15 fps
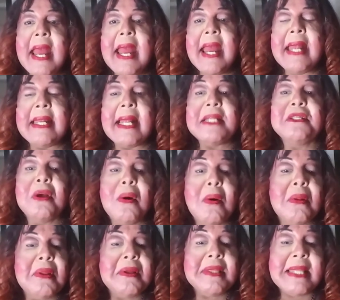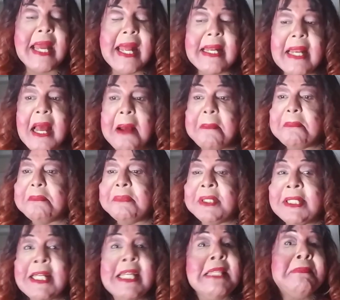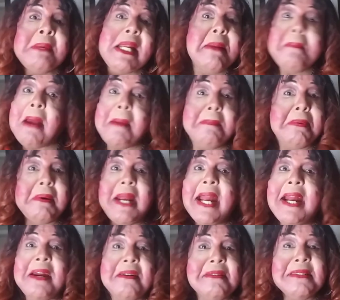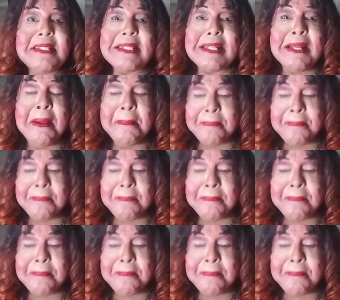And I told her that she's been in my prayers,